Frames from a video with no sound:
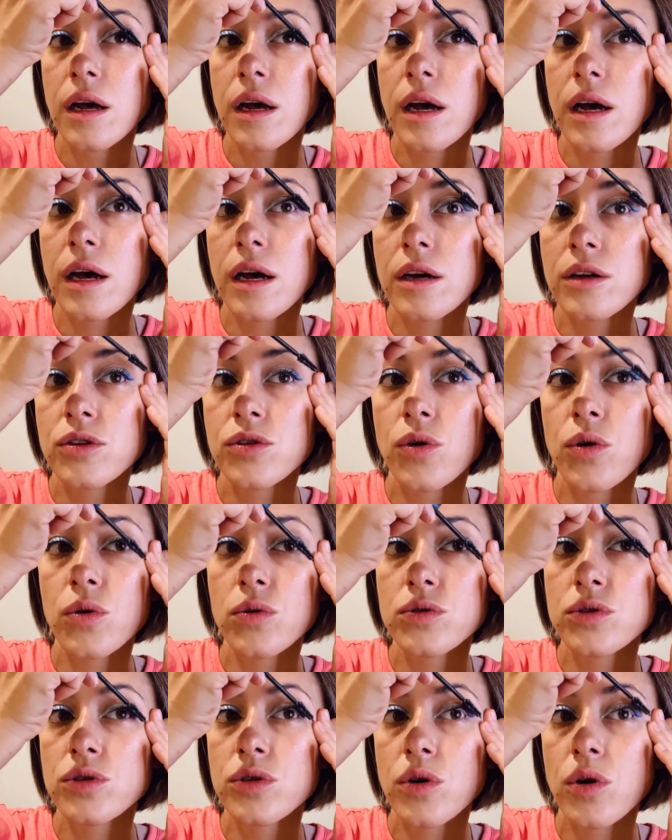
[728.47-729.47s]
And
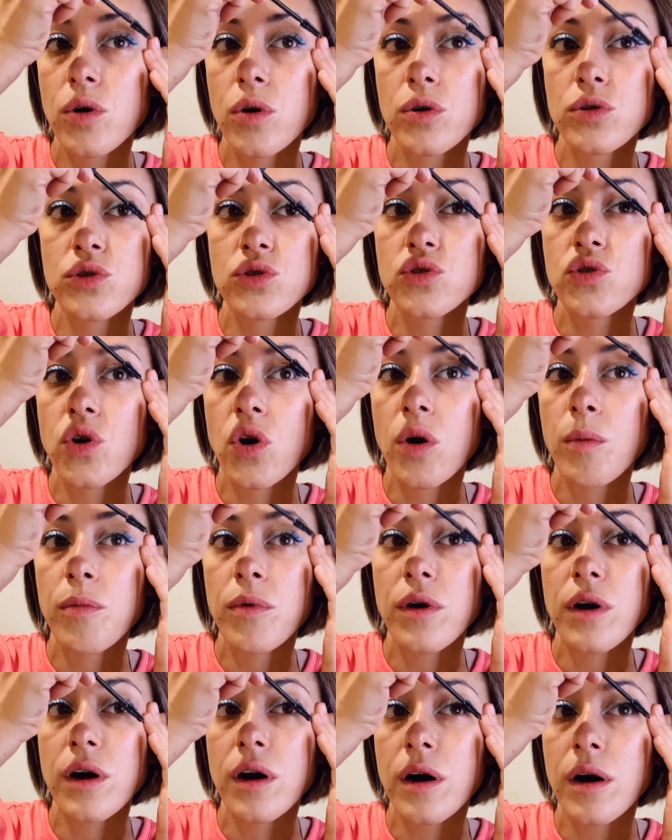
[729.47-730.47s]
also on
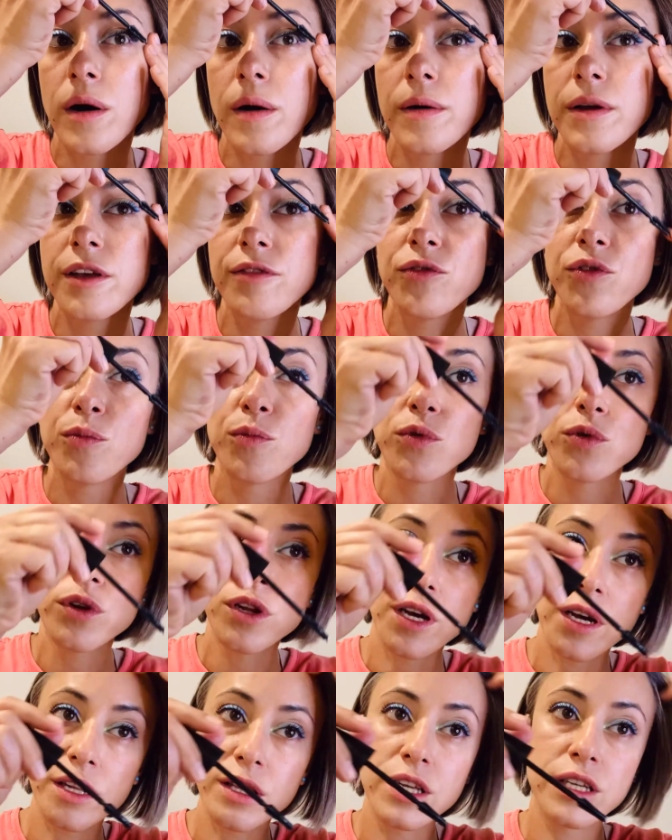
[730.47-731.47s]
top, if you put
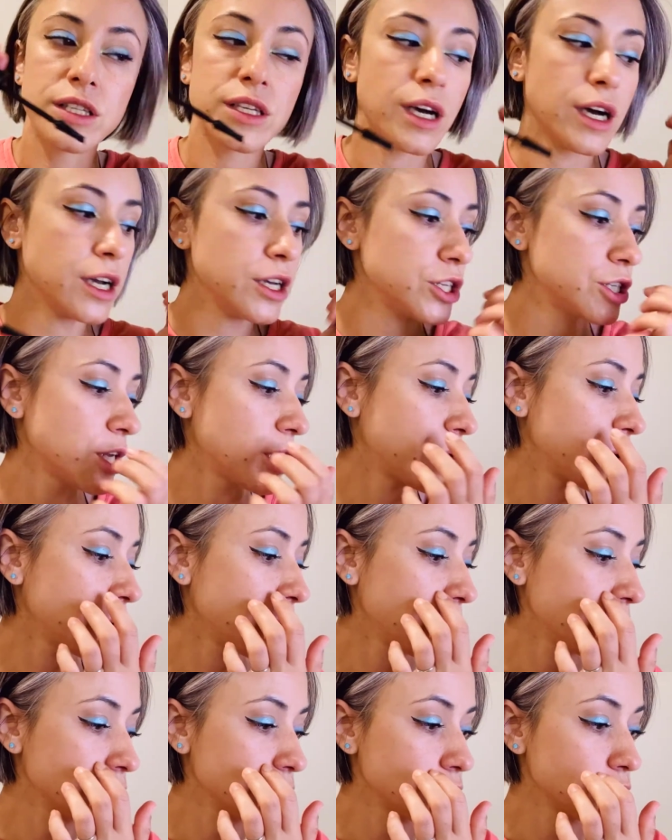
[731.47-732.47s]
this
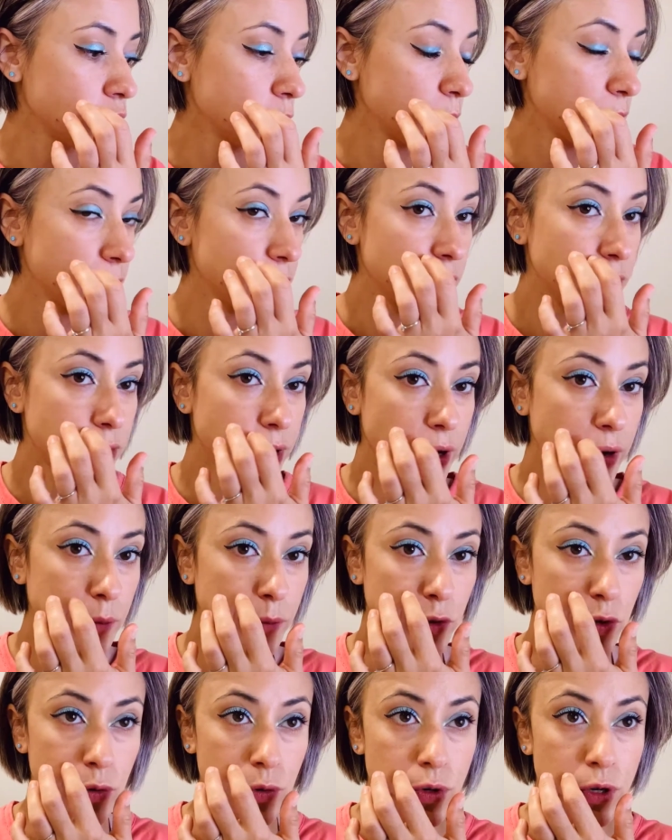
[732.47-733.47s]
eyeshadow on top of the Rare
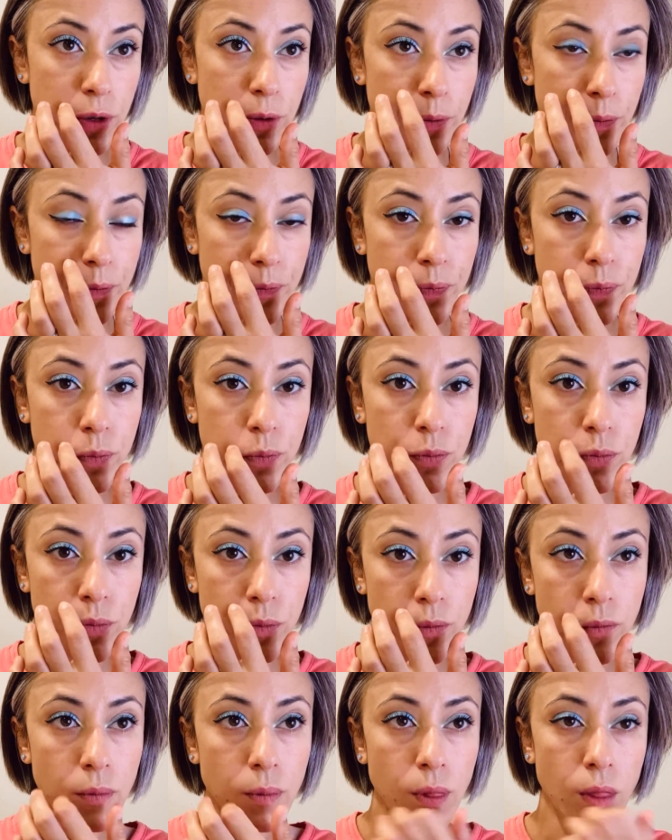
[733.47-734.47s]
Beauty
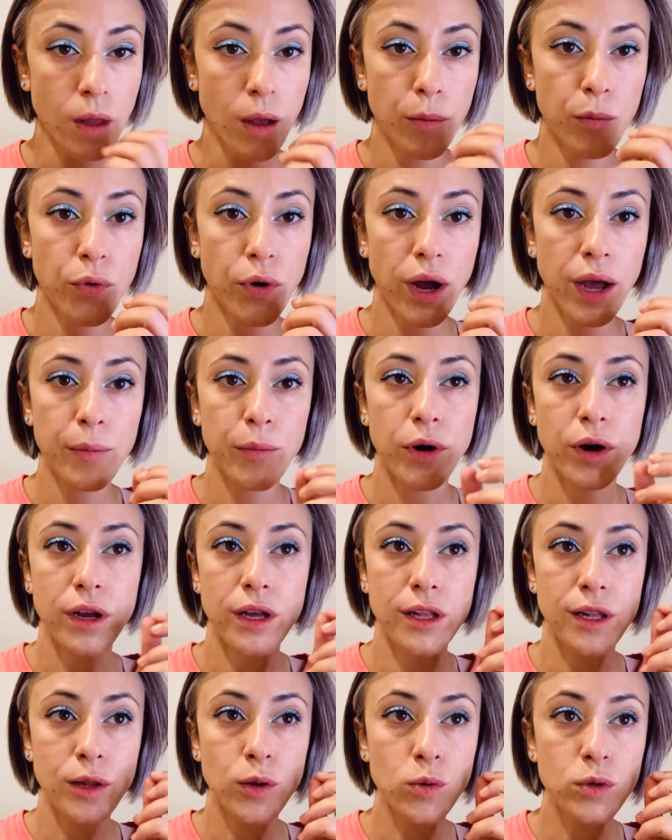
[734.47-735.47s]
primer,
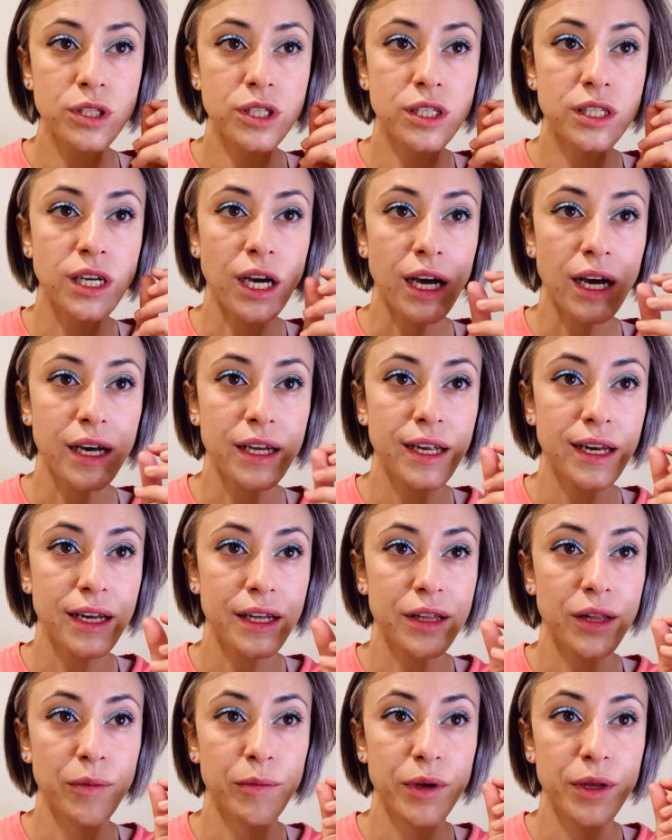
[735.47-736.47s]
it looks tiny
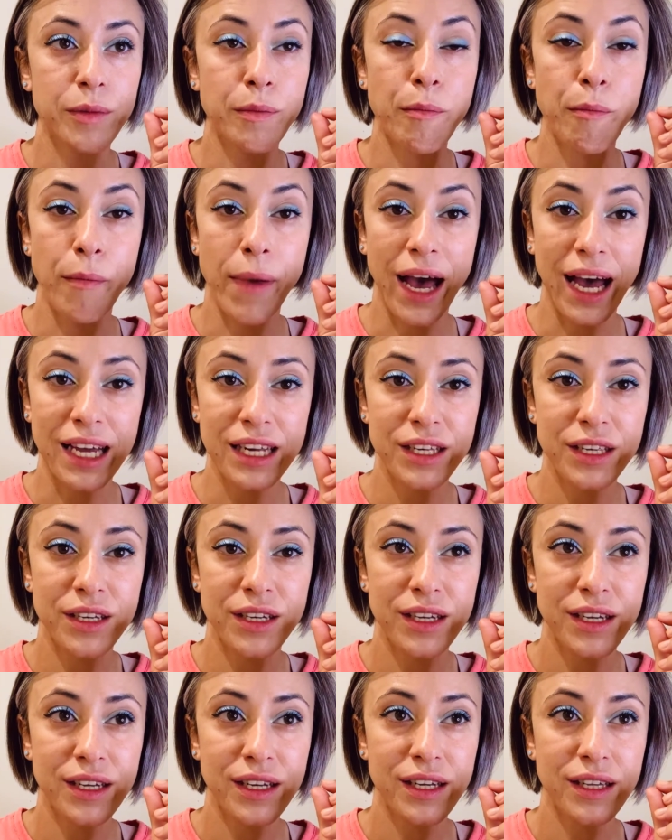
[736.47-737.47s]
little bit matte.
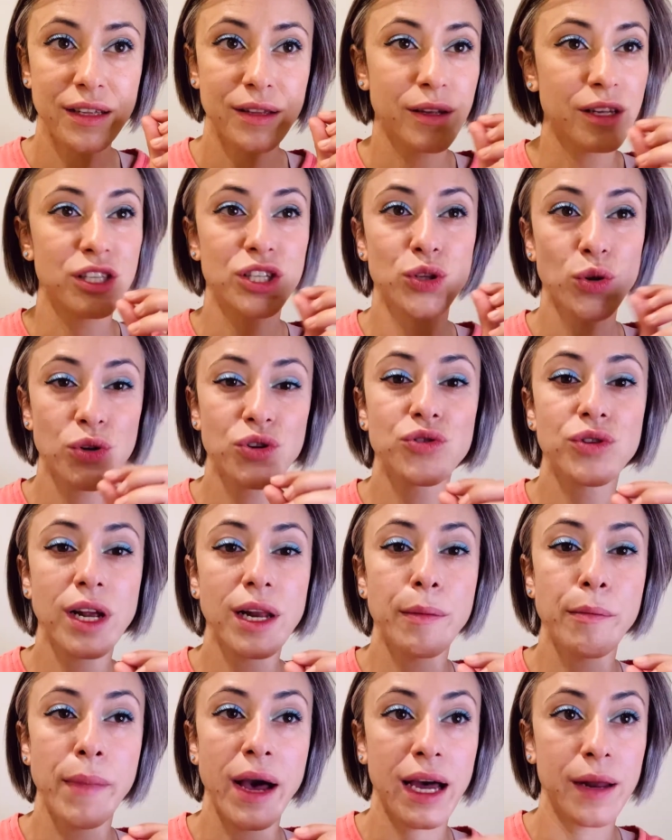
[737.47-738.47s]
It's not
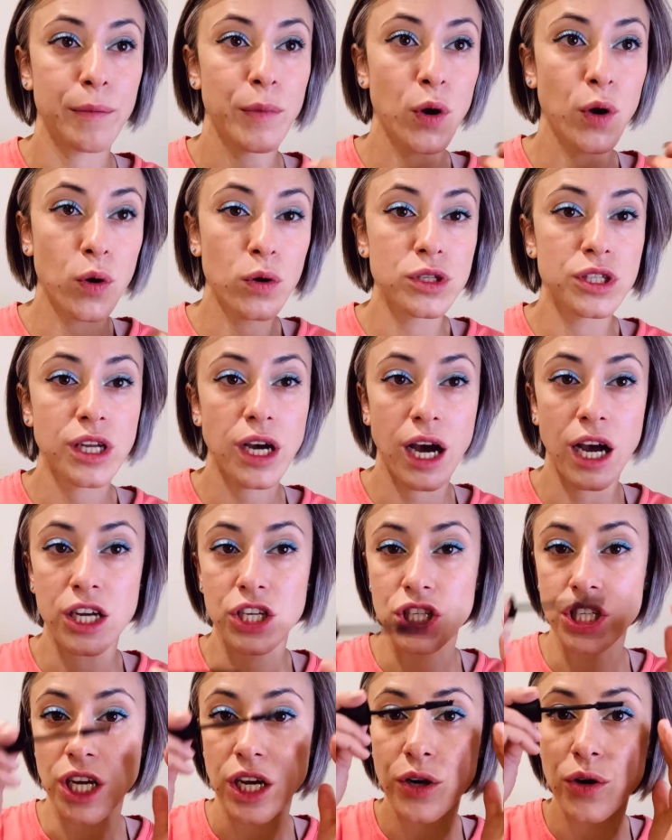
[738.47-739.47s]
really matte because the
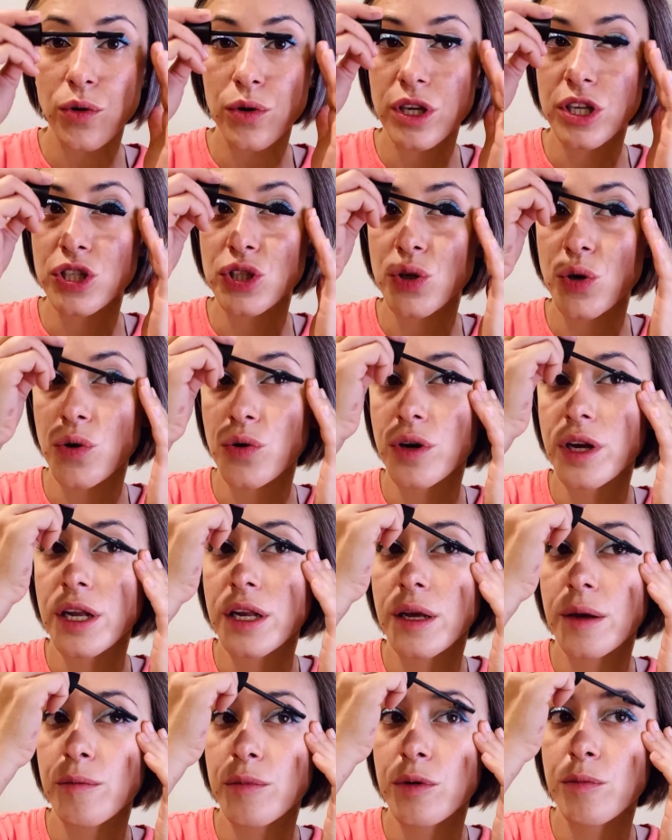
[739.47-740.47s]
eyeshadow is already
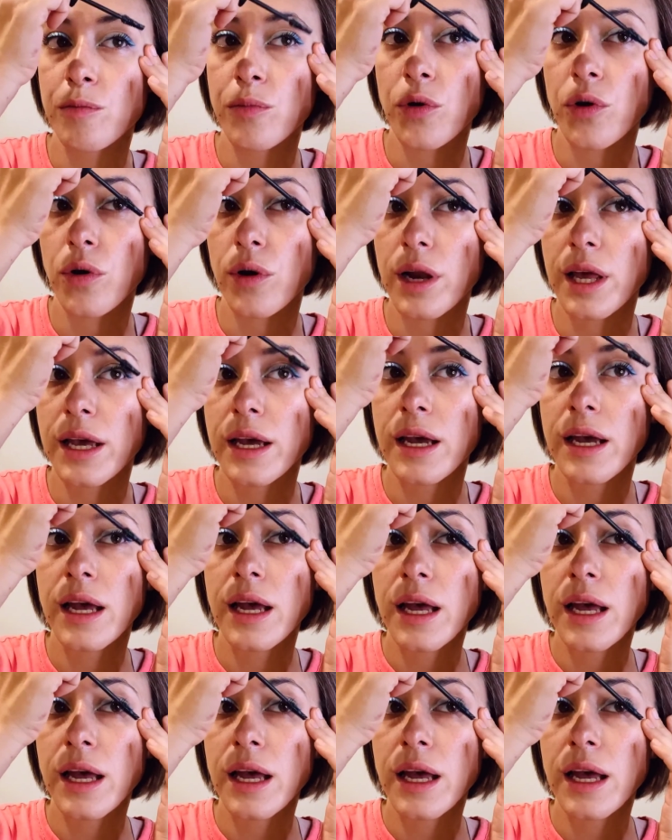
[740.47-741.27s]
a bit pearly,